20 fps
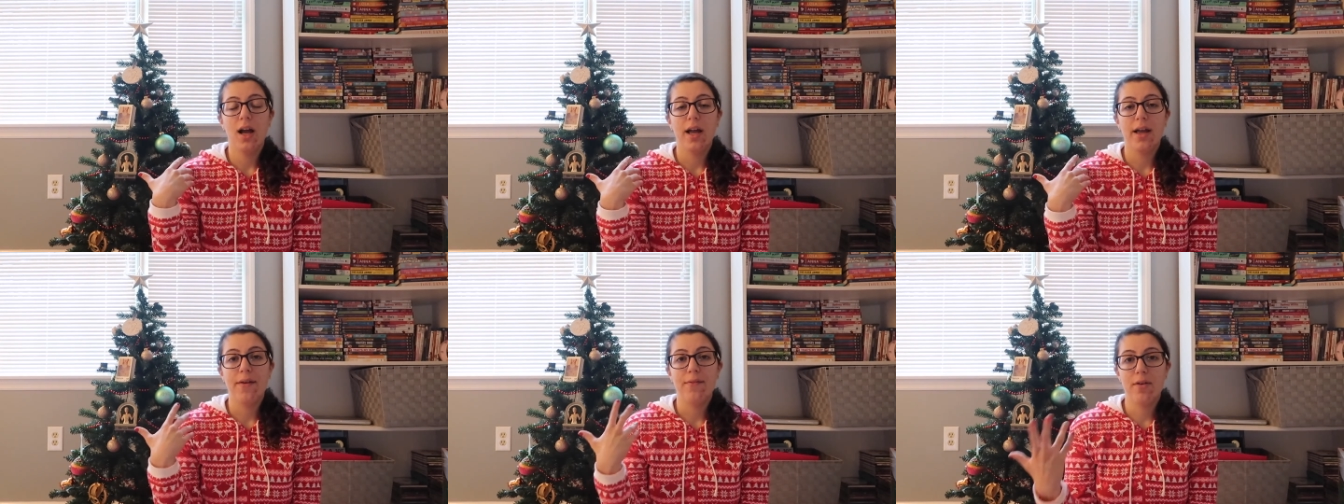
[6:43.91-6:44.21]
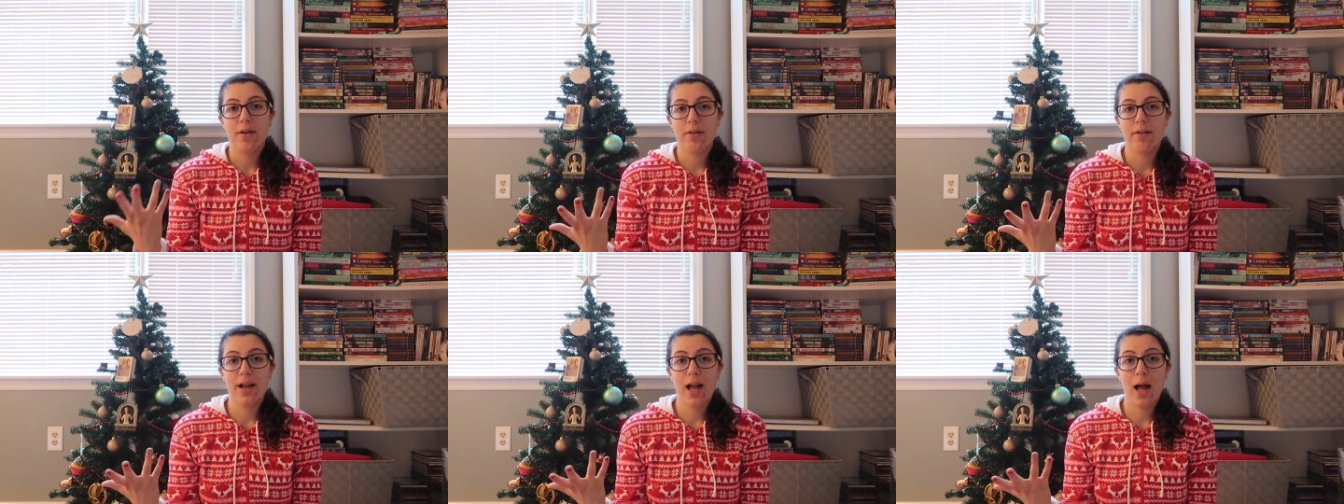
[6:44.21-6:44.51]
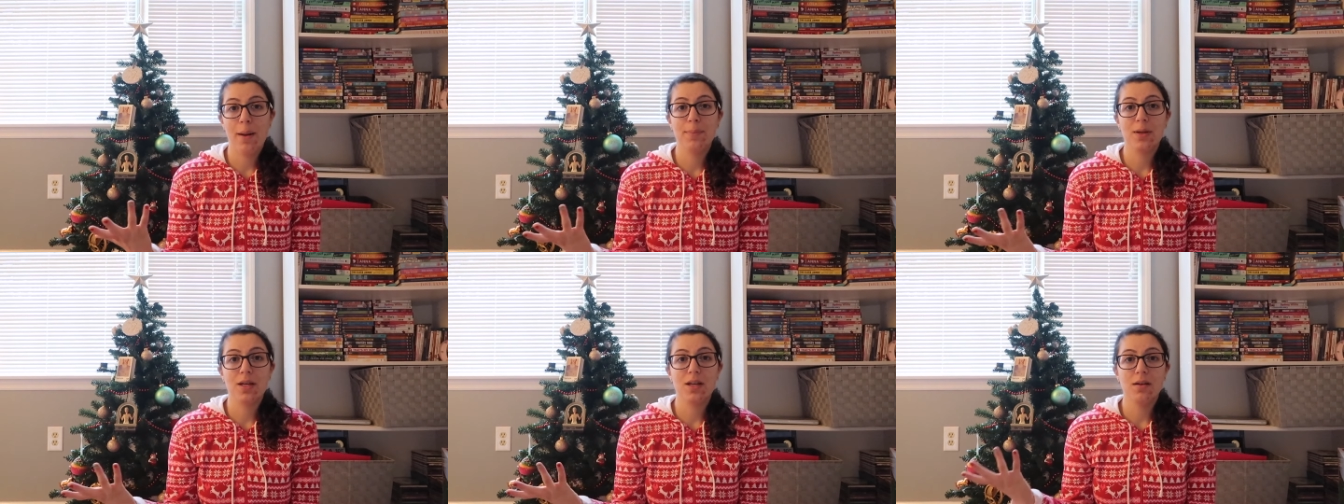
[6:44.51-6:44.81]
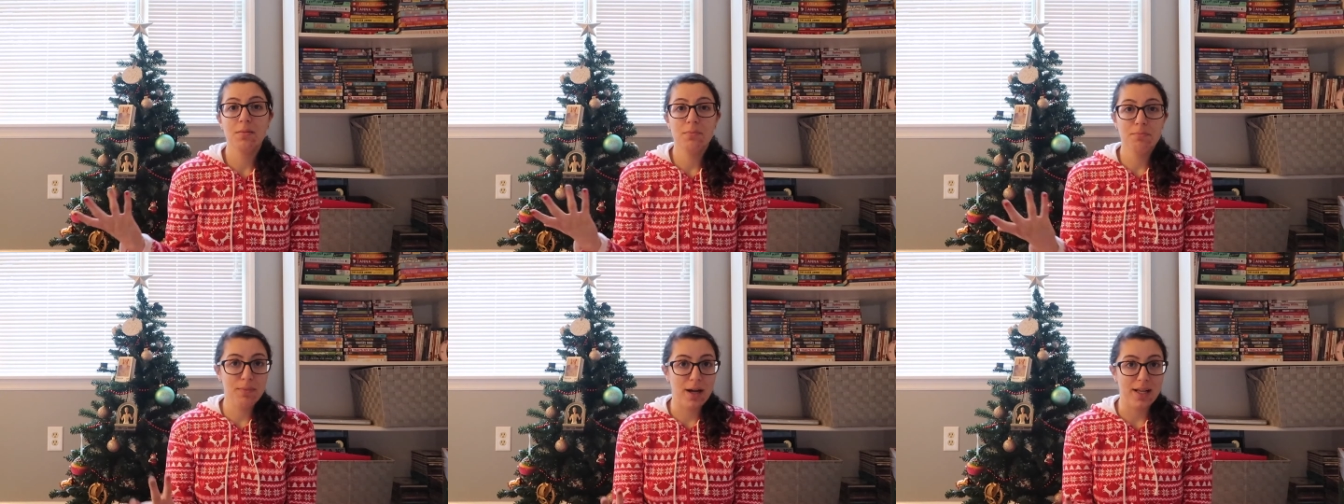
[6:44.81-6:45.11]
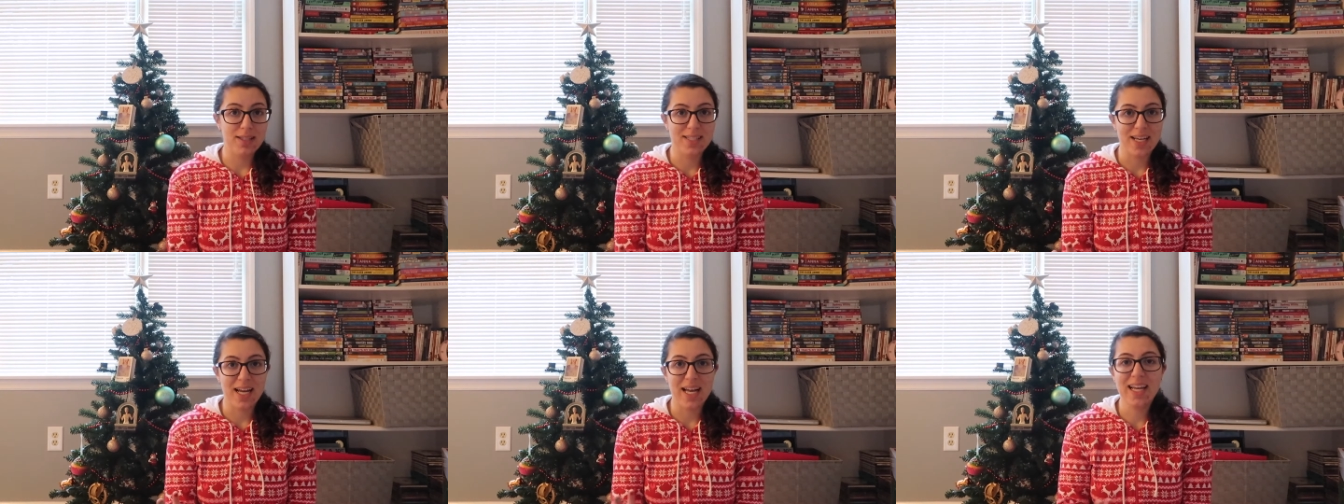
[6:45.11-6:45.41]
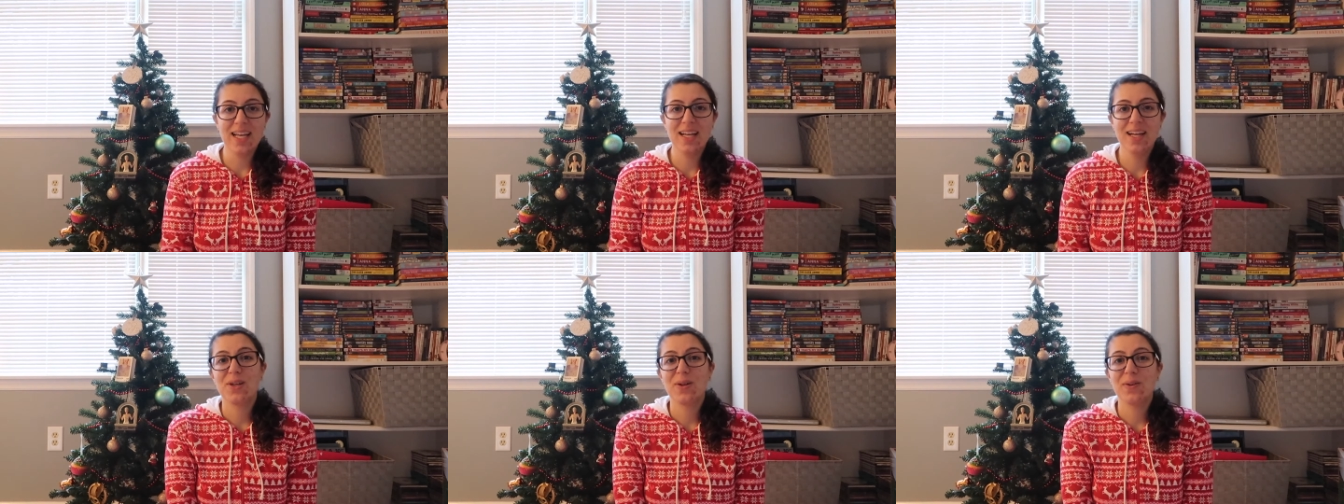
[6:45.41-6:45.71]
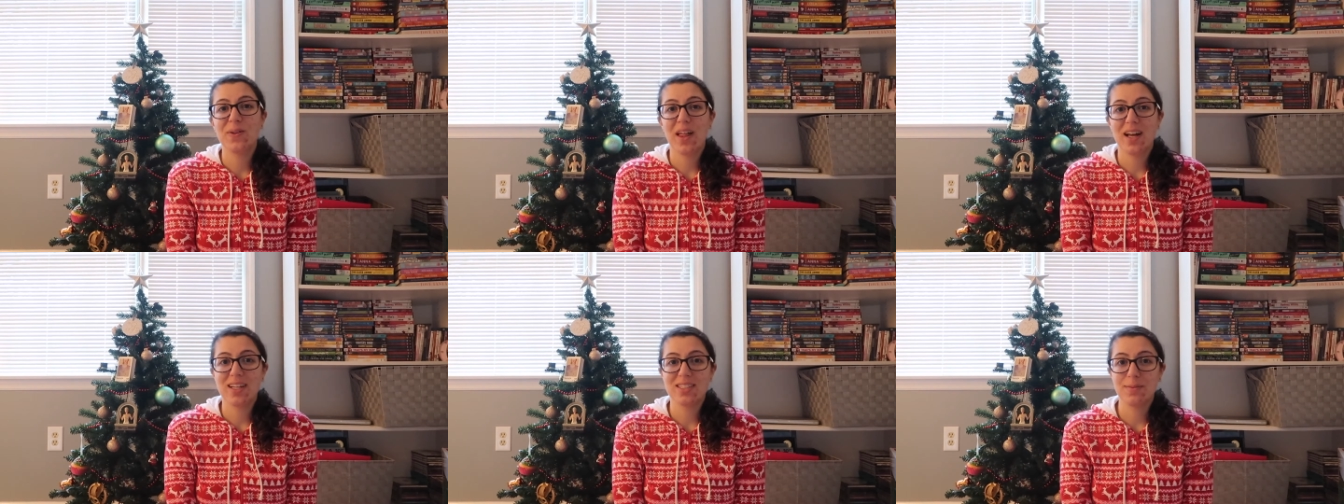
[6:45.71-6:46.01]
a very happy Monday.
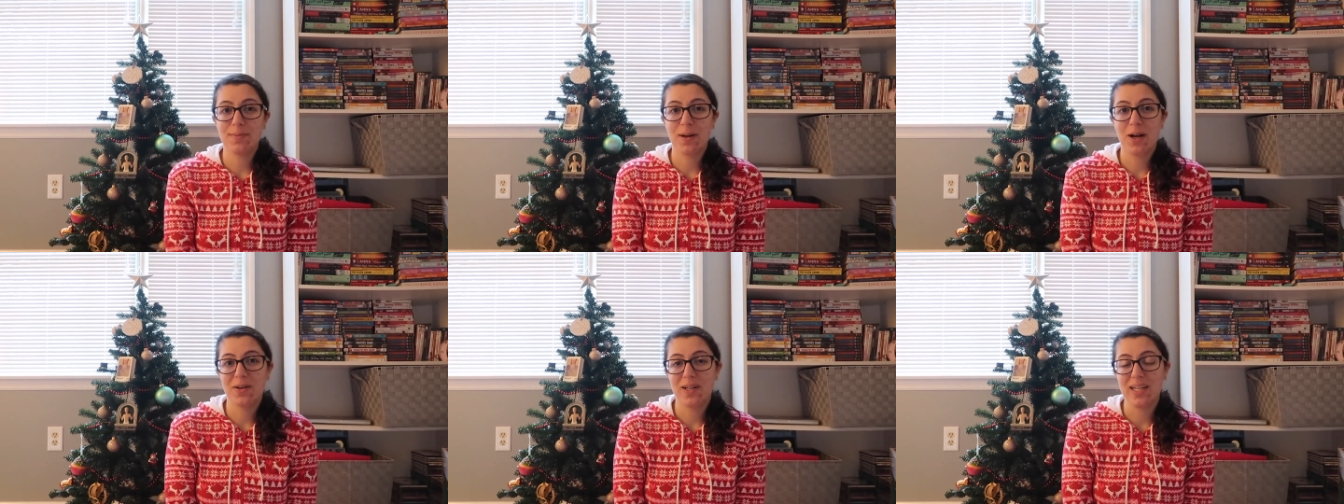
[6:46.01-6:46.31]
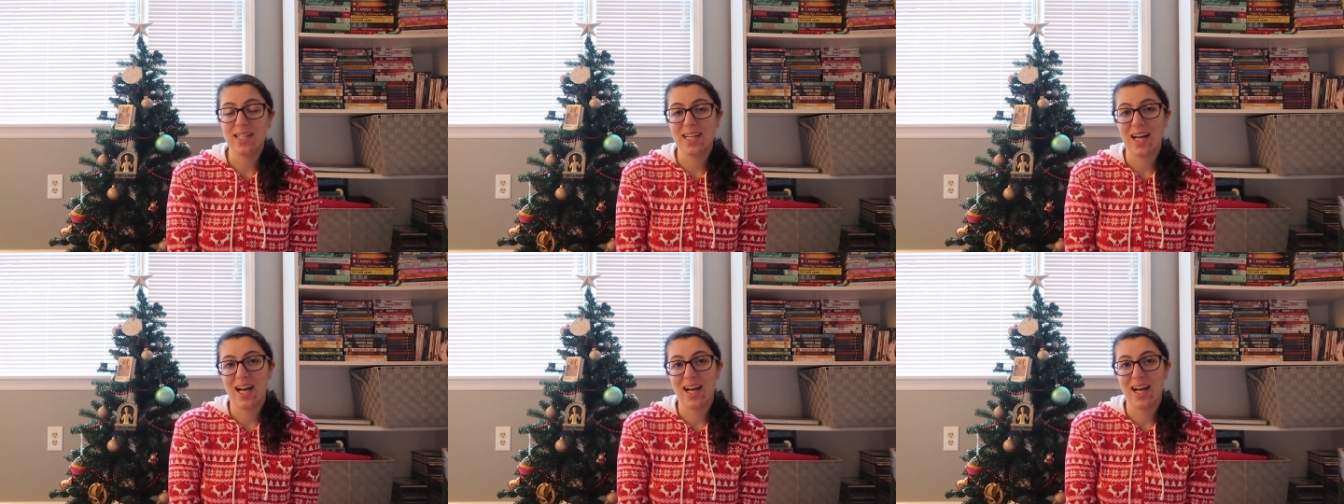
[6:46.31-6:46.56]
So that's about it.